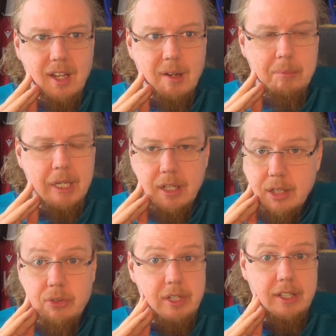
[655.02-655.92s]
Milan
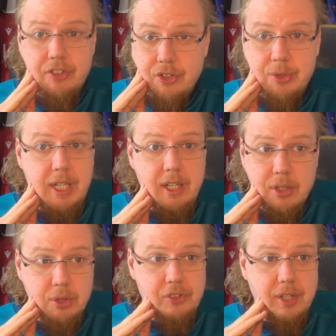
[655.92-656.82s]
look actually really
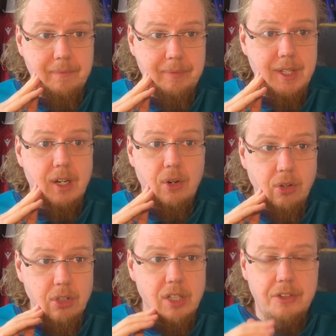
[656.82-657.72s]
good. The
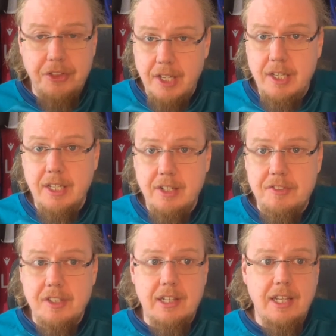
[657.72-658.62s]
only thing
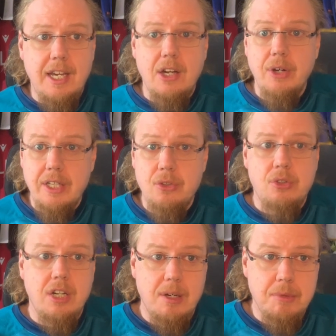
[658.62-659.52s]
is that Leao had to
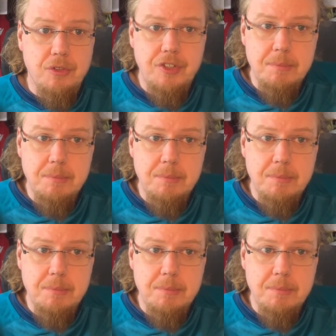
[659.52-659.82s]
come off.